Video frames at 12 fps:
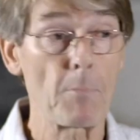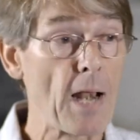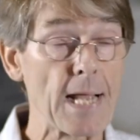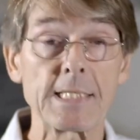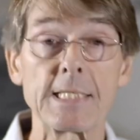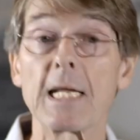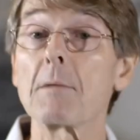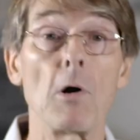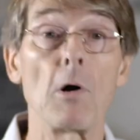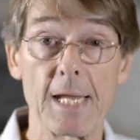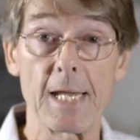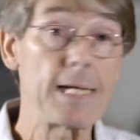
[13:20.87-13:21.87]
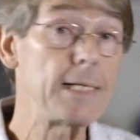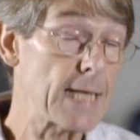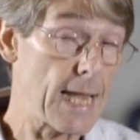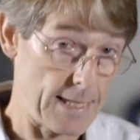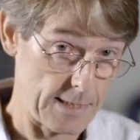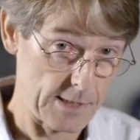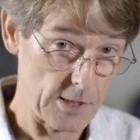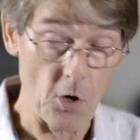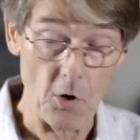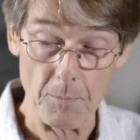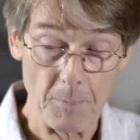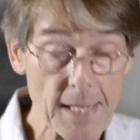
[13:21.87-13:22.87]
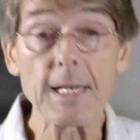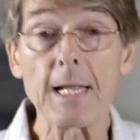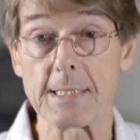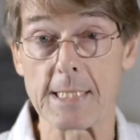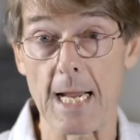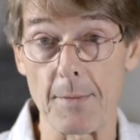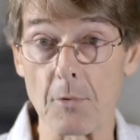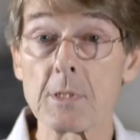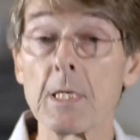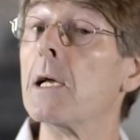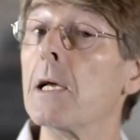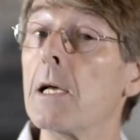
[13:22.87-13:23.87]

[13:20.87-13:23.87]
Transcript: plastic marquee tents on picnic tables.